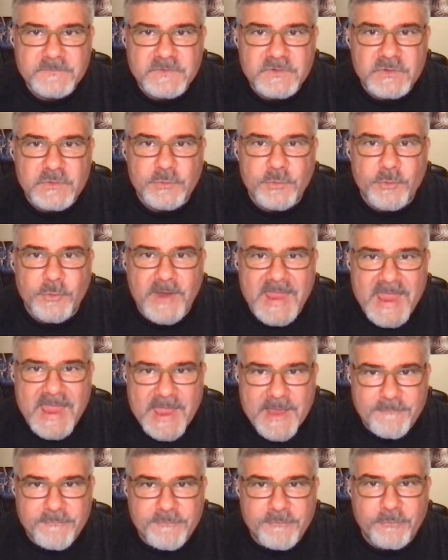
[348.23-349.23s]
You know
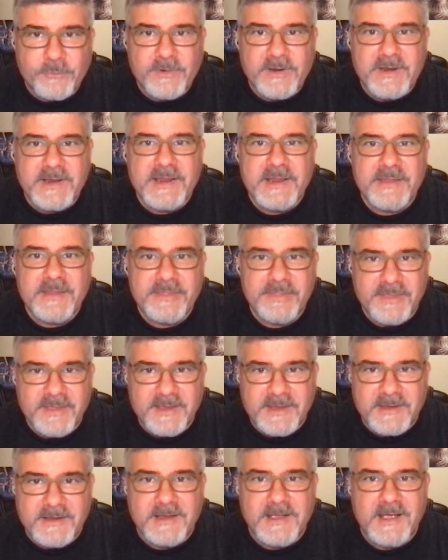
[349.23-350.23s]

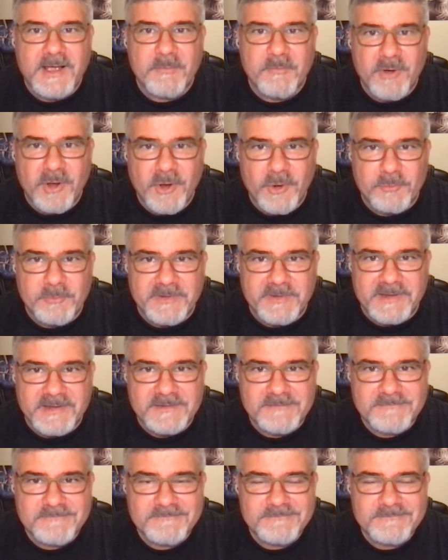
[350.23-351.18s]
everything about me.